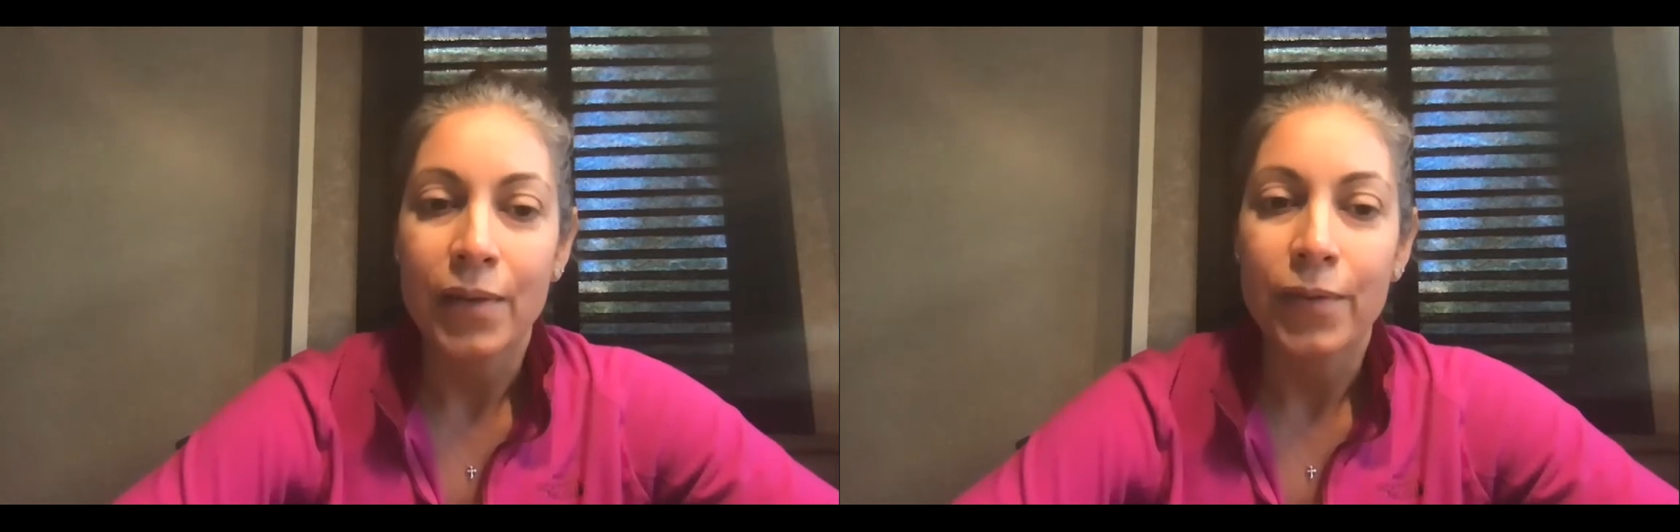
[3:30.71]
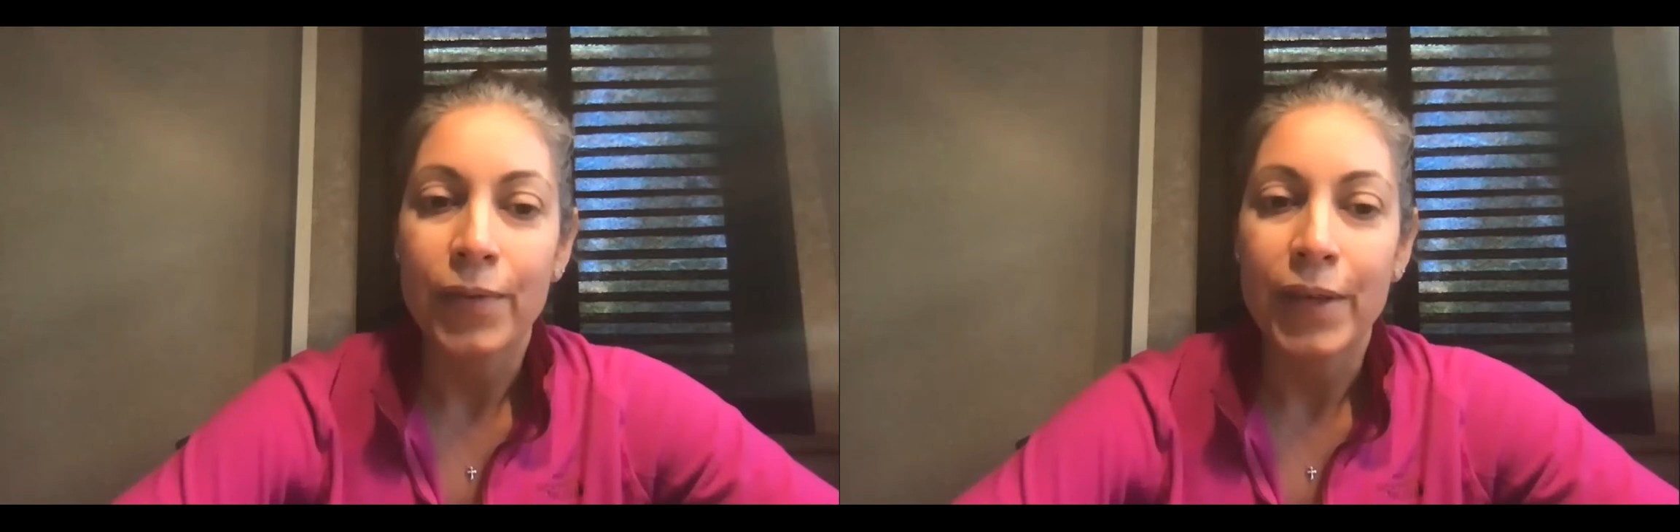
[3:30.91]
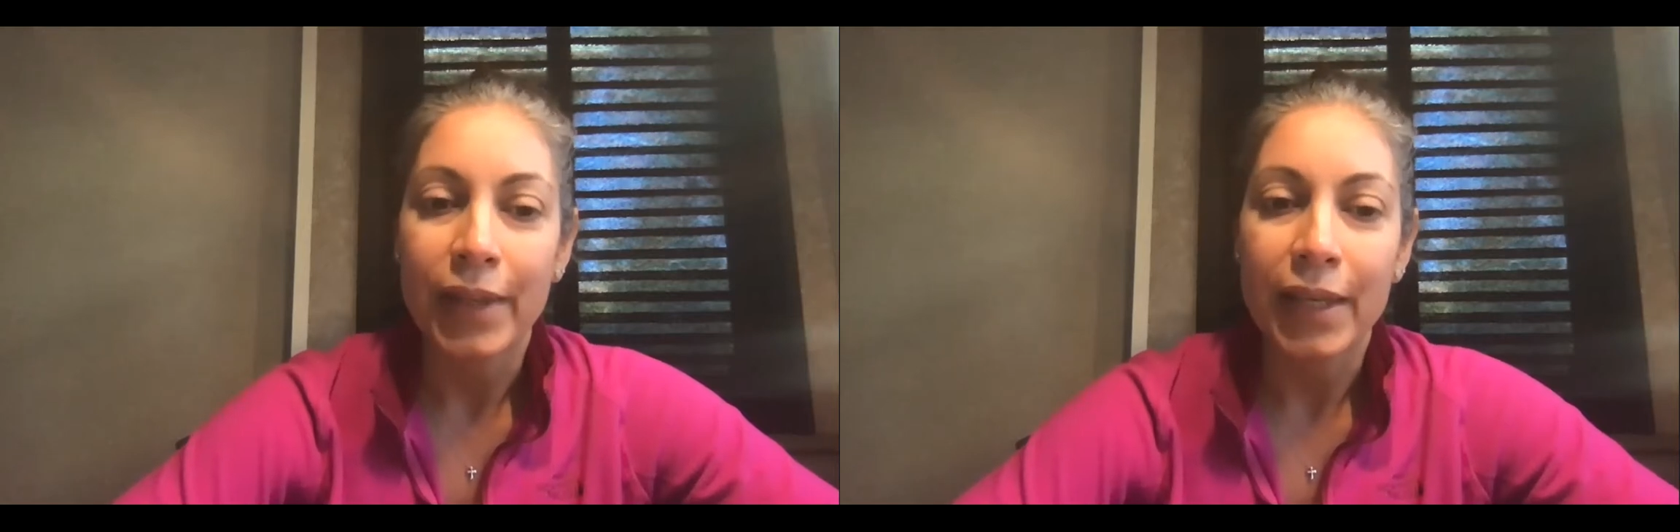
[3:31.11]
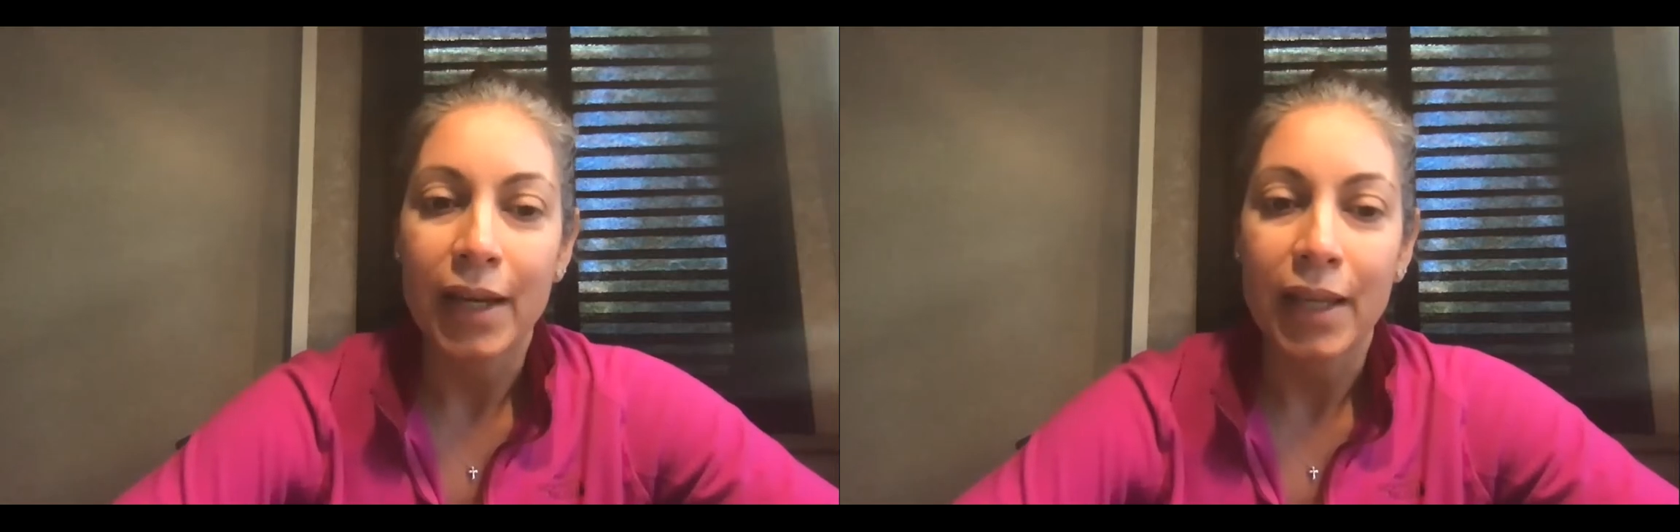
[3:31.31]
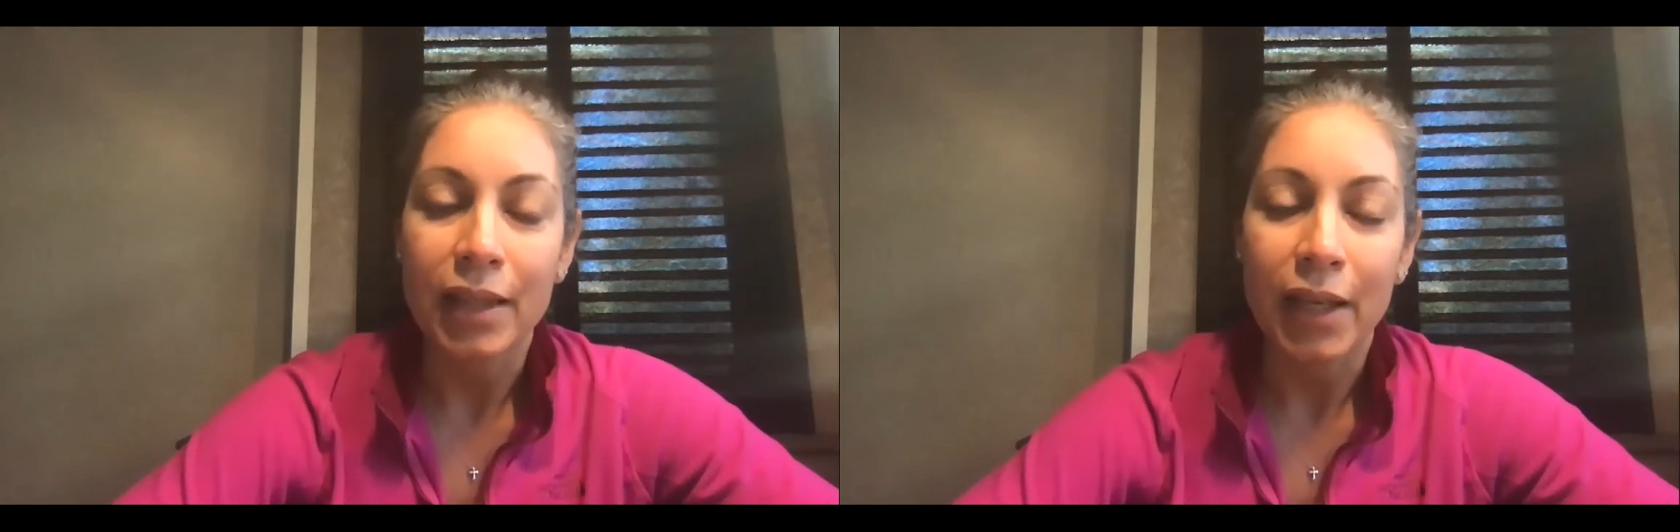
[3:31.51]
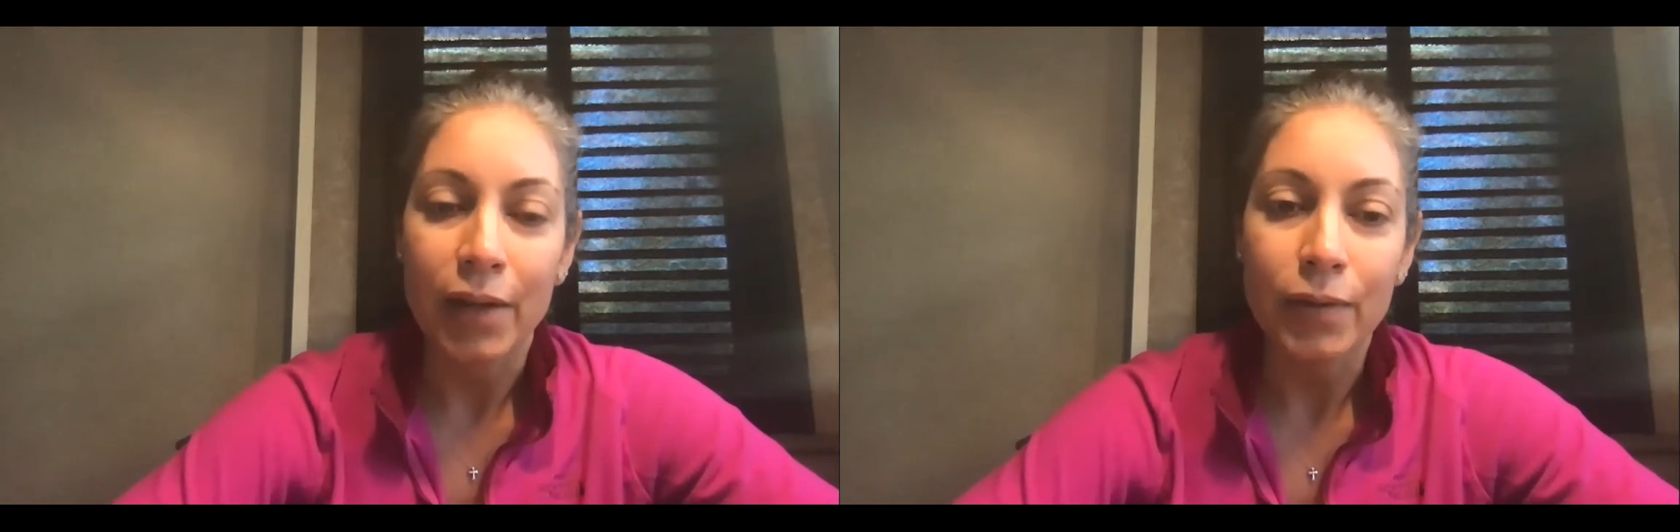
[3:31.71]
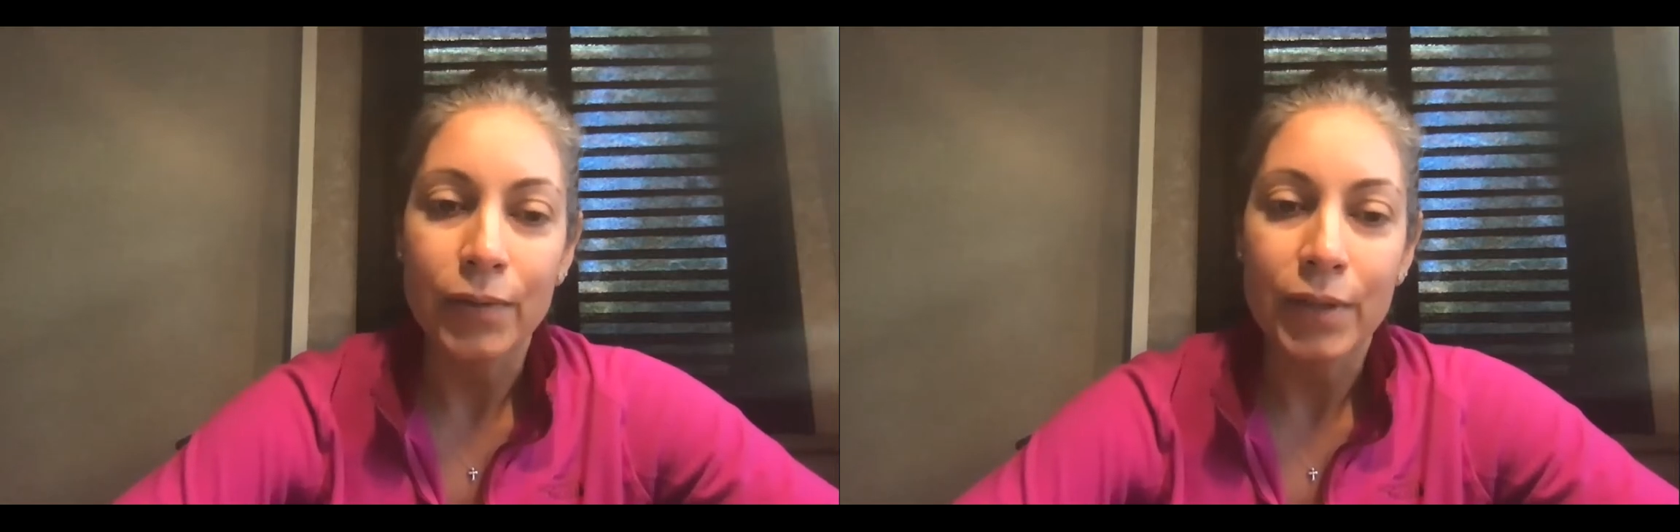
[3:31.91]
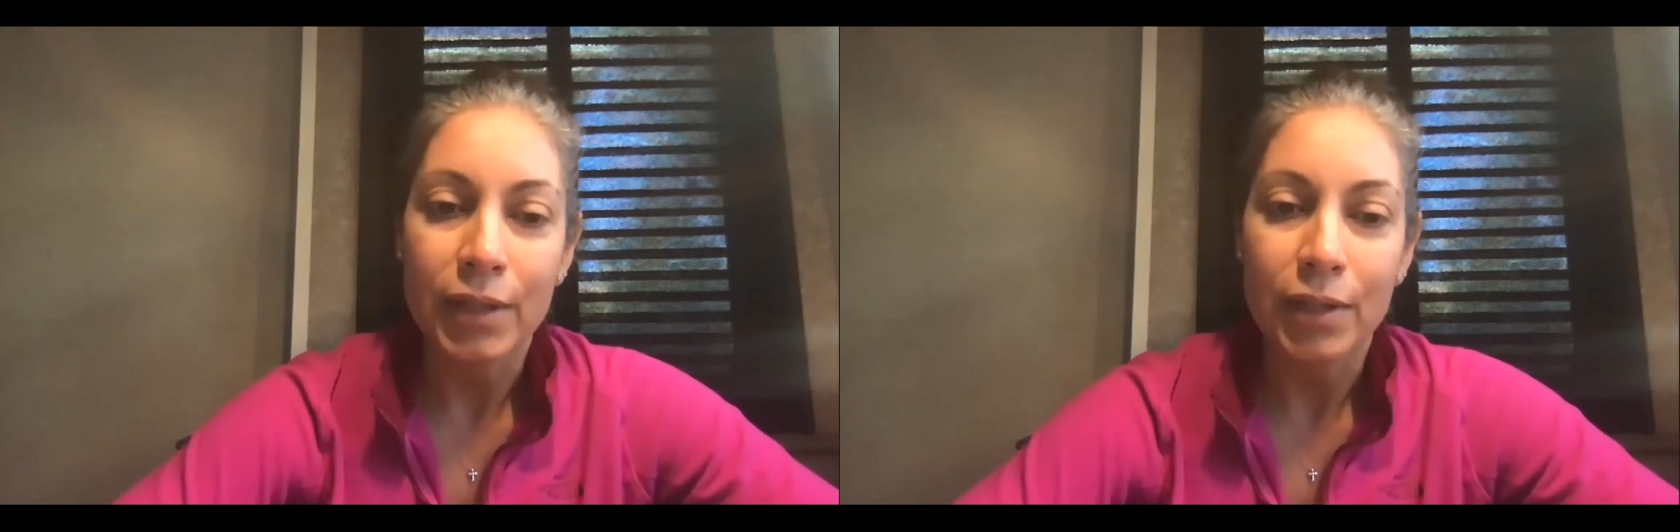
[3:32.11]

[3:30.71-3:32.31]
feeling unloved,